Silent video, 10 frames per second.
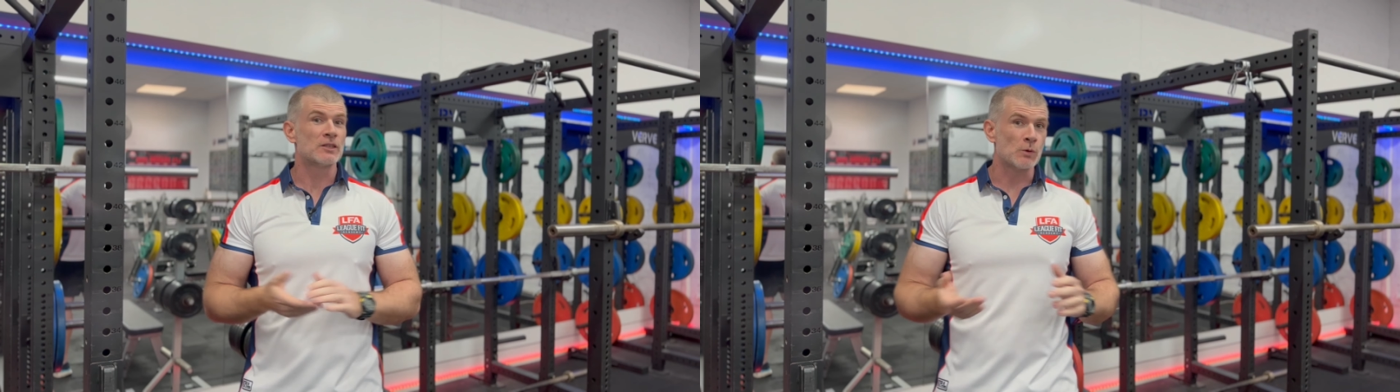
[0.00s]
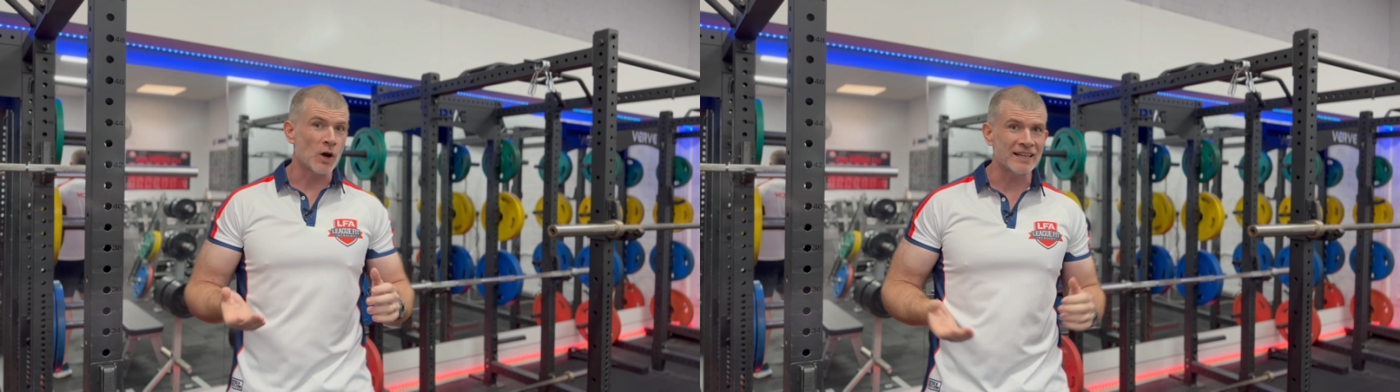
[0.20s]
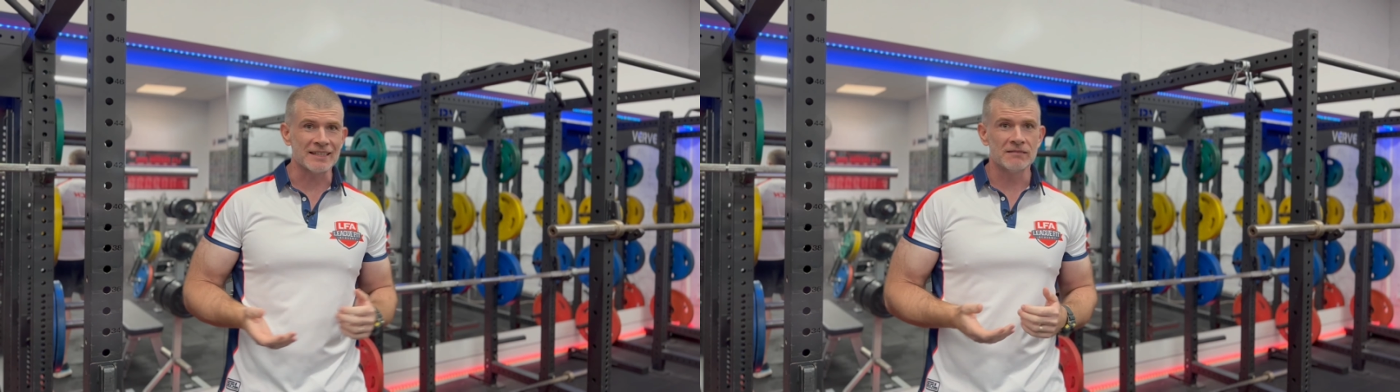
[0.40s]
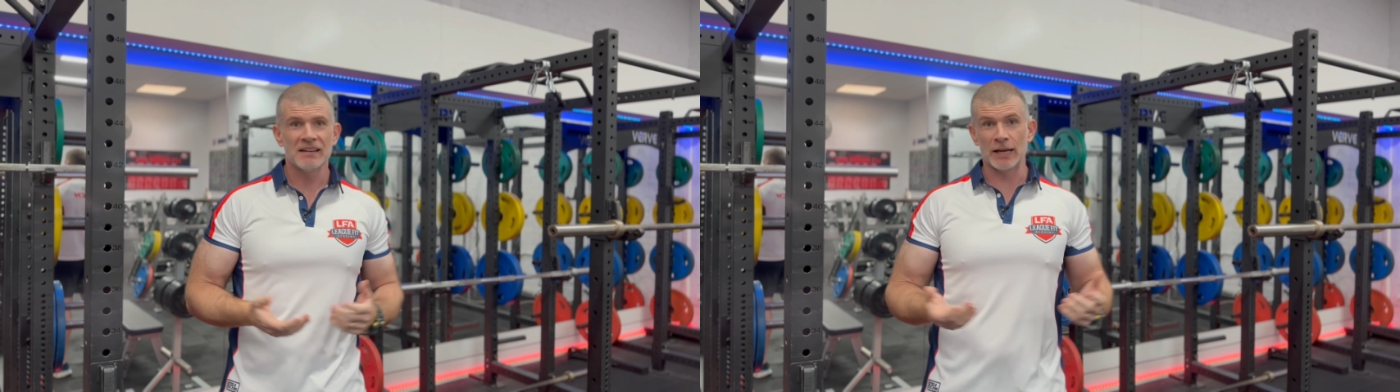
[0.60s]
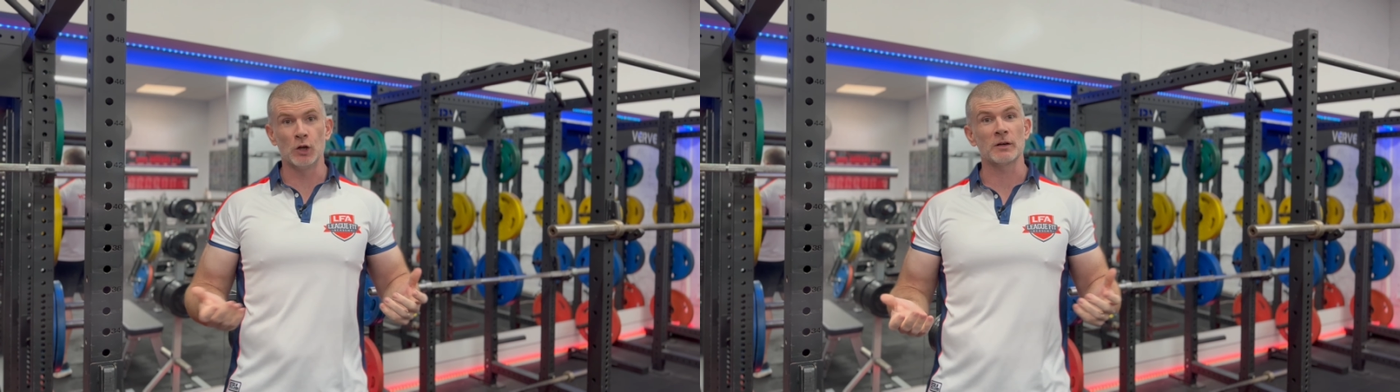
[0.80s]
what I did,
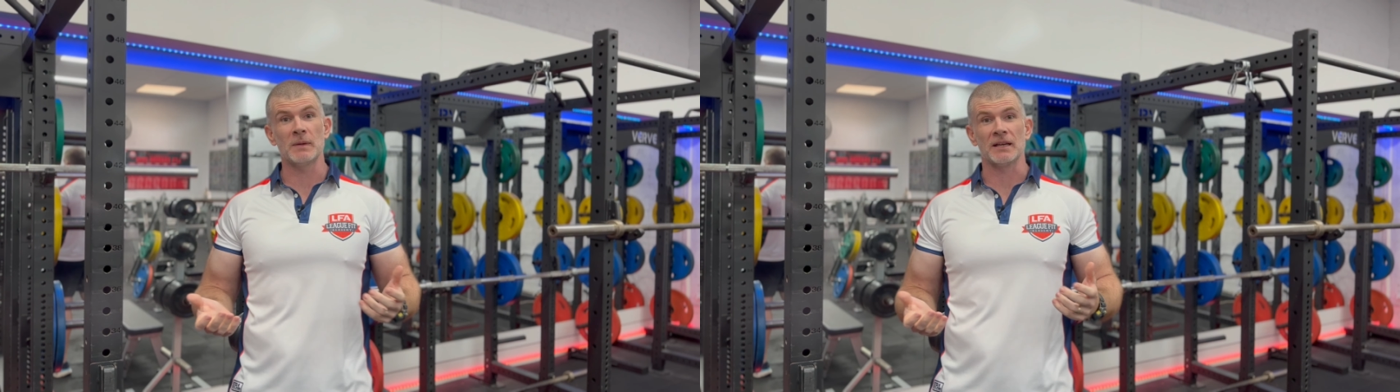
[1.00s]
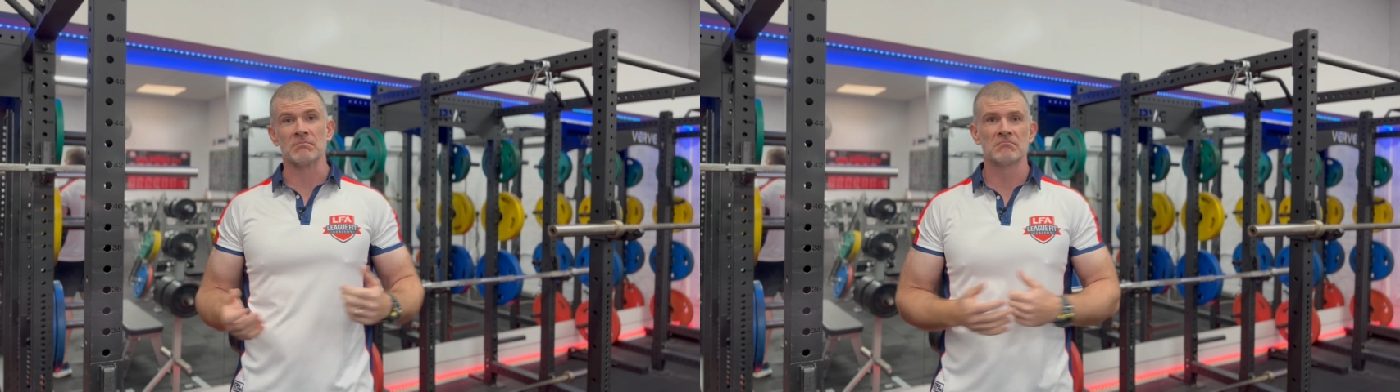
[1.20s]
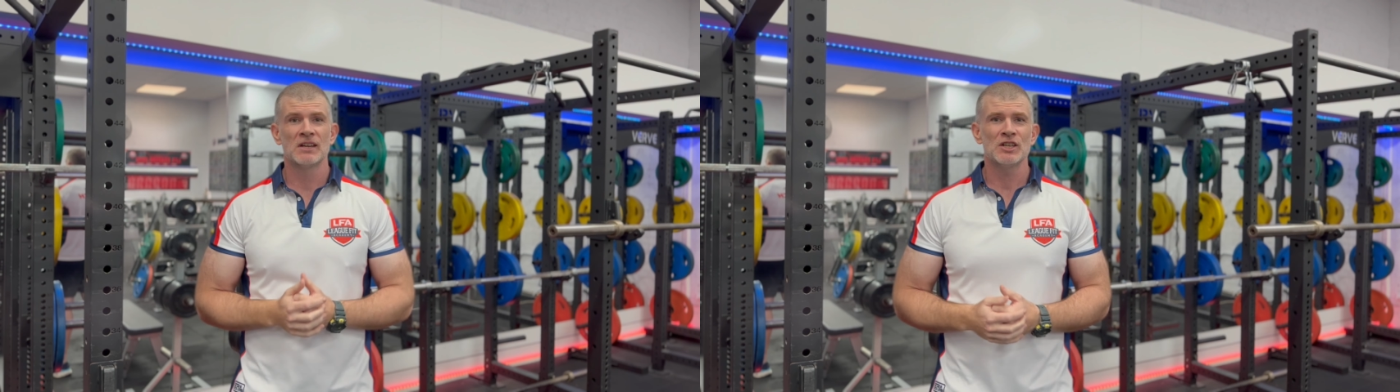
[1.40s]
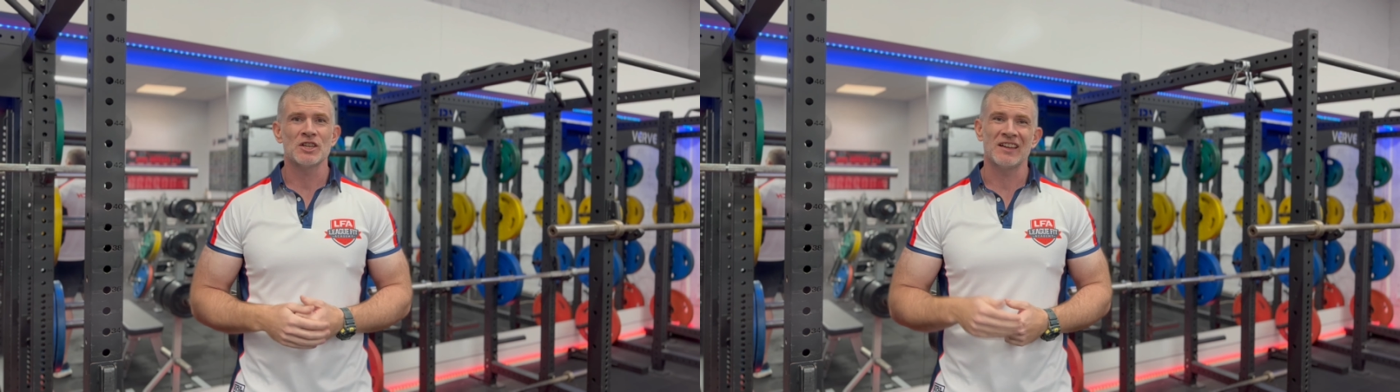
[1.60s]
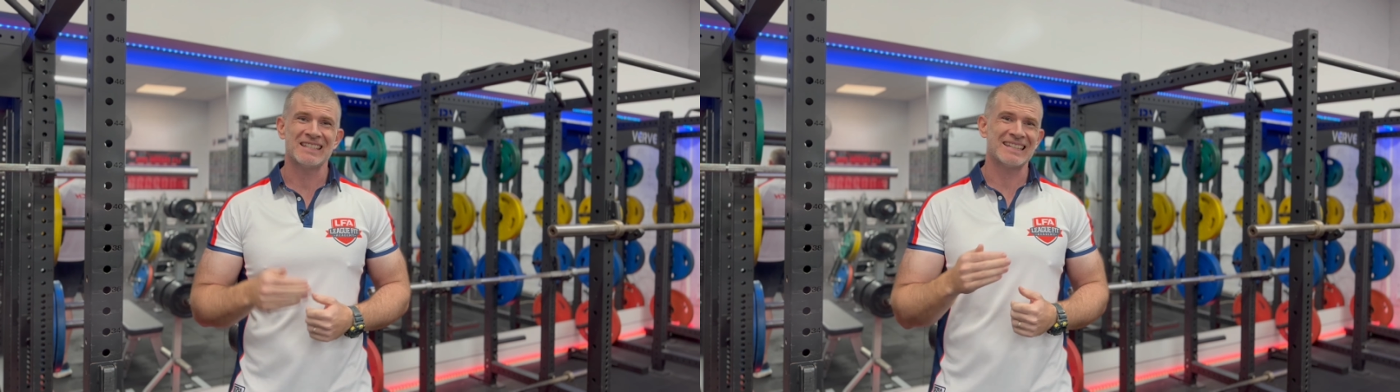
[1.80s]
and look at me.
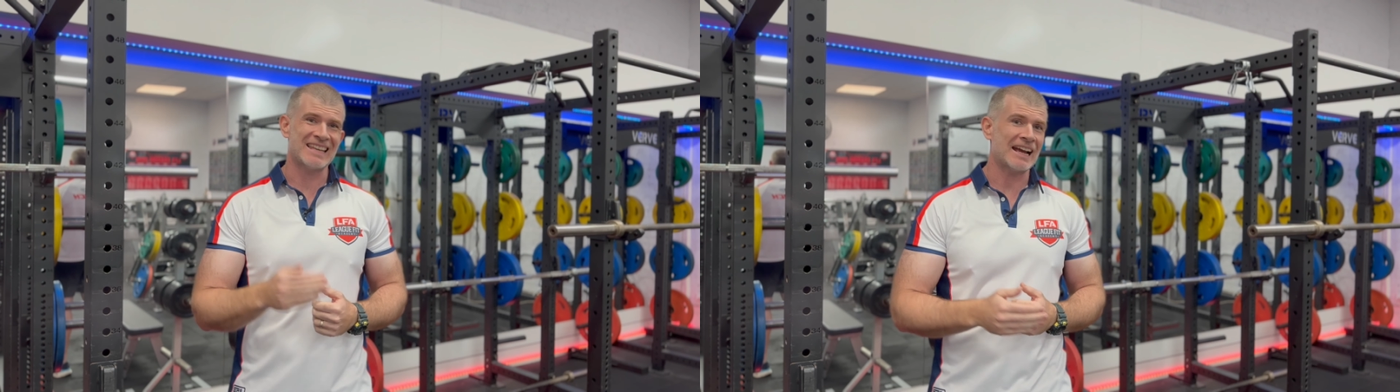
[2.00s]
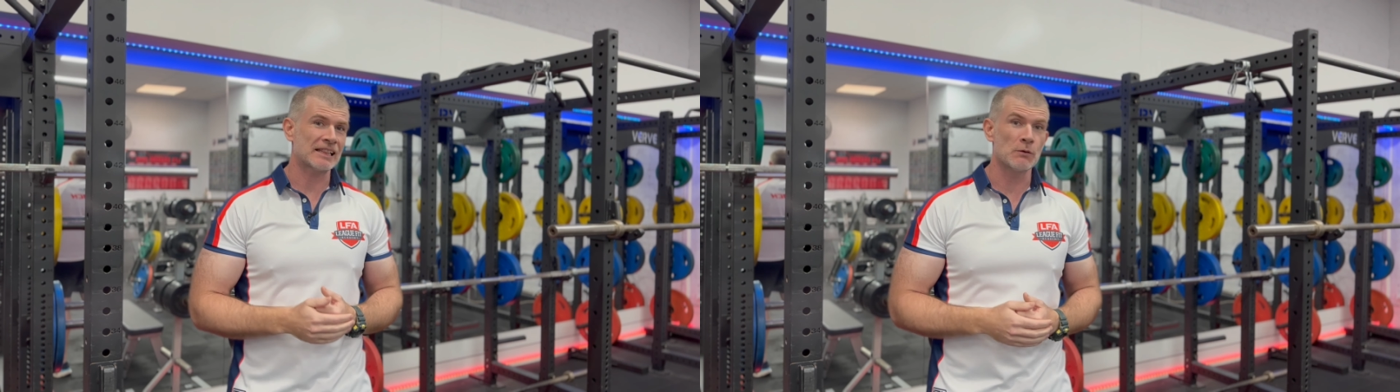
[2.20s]
So that's exactly